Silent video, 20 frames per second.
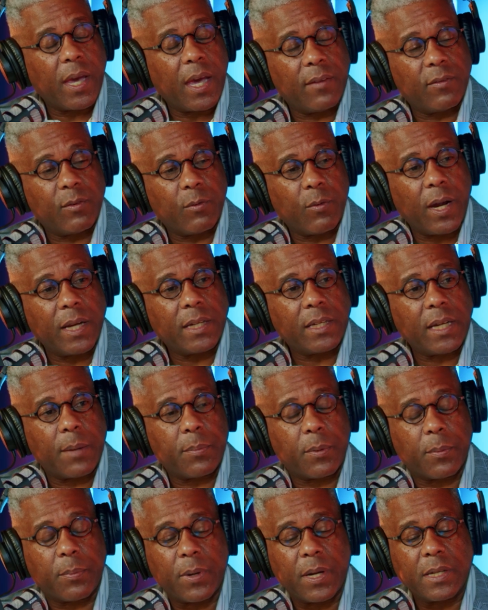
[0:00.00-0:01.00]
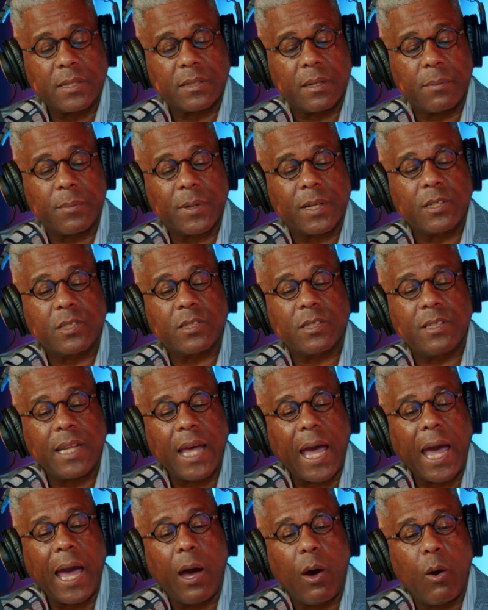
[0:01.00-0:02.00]
have the right type of president, because
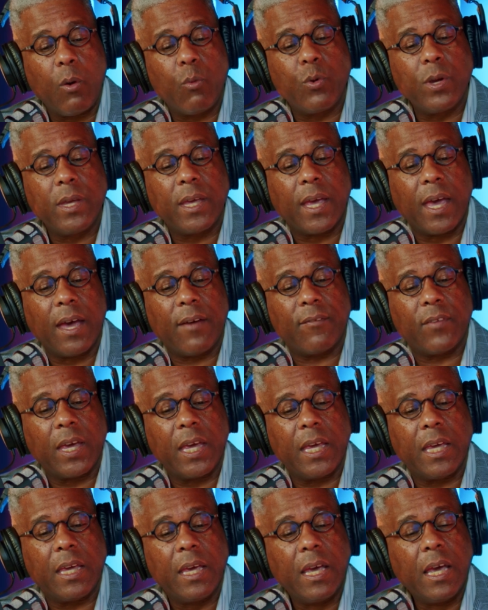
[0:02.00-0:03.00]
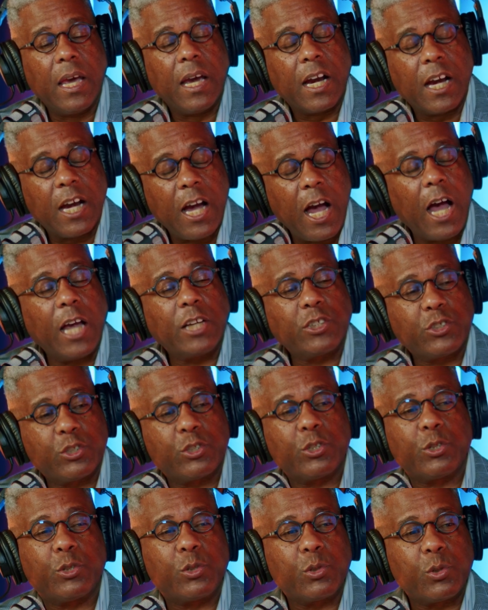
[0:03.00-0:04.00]
now we have a
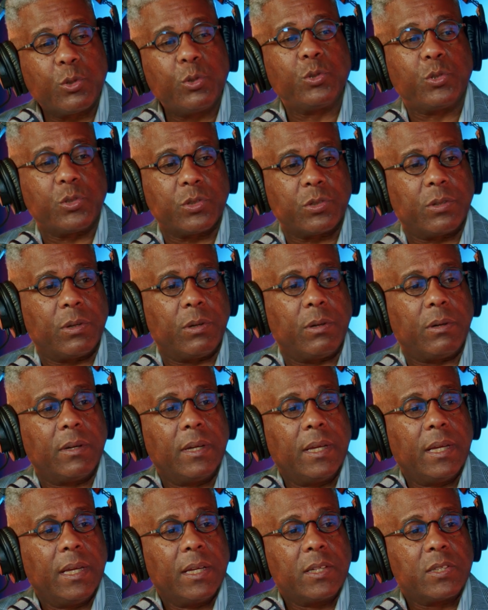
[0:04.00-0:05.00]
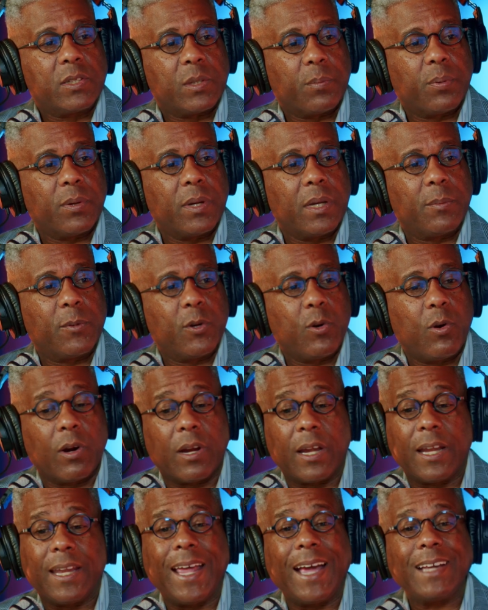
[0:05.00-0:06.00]
constitutional Supreme
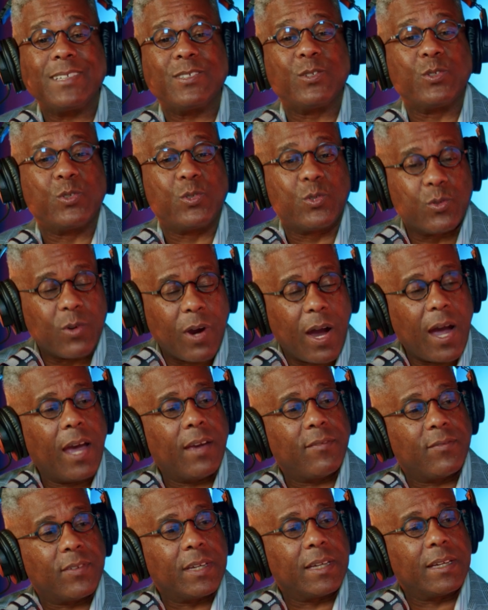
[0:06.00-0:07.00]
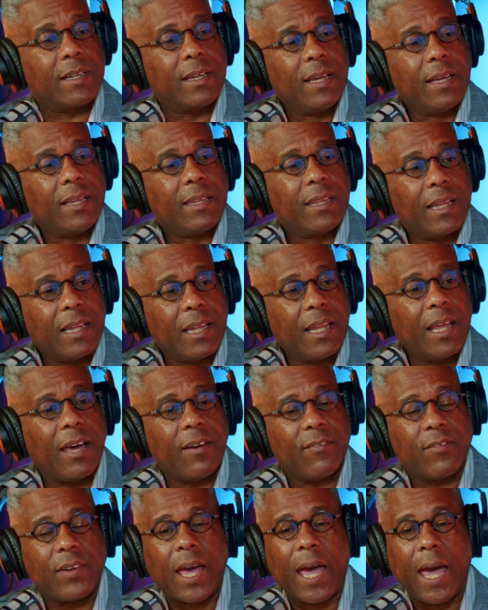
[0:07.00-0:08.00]
Court. And that's driving the
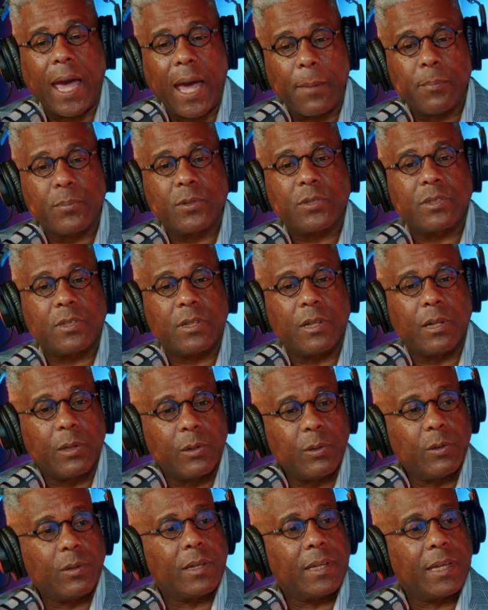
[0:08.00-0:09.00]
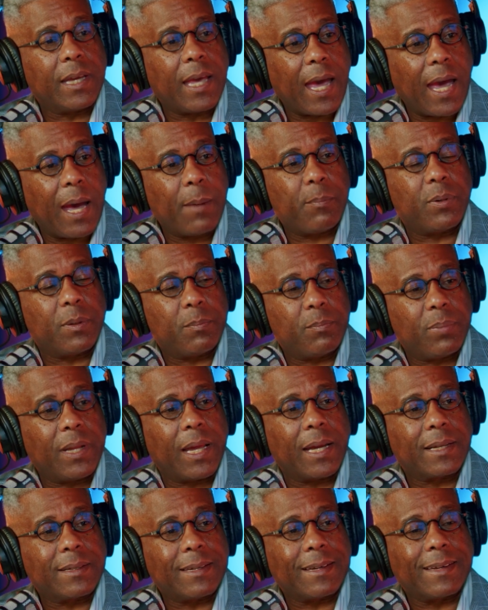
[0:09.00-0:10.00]
left absolutely
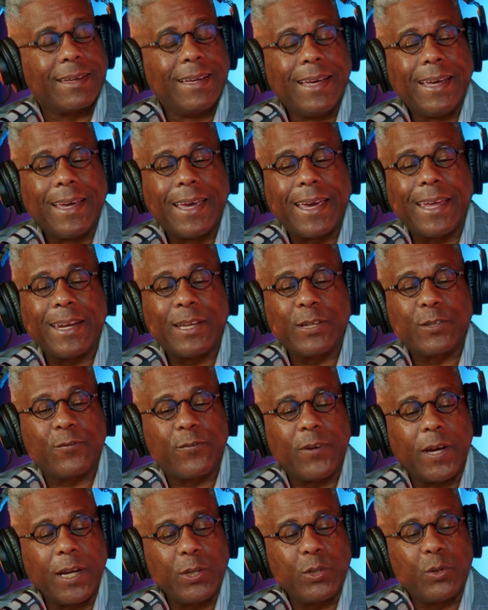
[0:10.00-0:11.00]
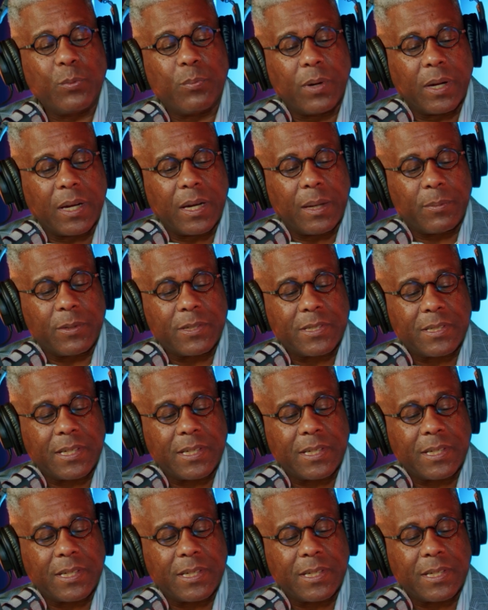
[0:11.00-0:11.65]
apoplectic. And it's funny you bring up the